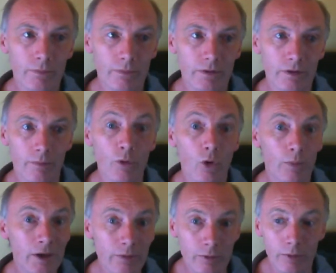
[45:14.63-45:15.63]
you know, more
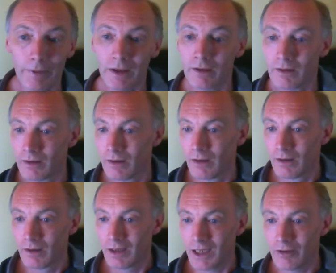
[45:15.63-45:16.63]
people will be
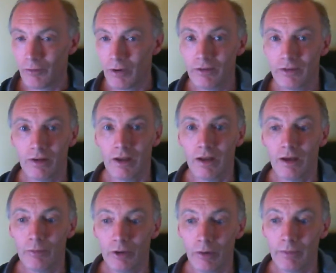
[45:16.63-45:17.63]
interested in
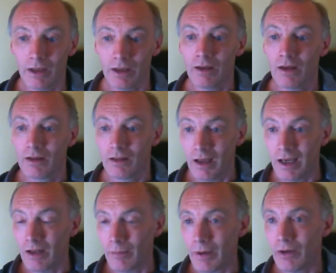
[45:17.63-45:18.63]
and predominantly
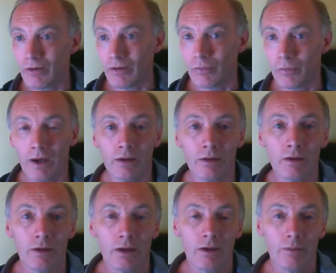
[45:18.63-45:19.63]
learn about as well,
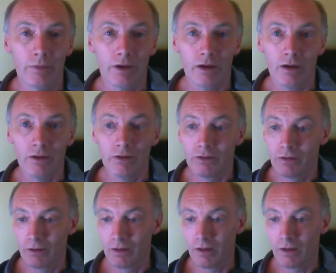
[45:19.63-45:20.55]
because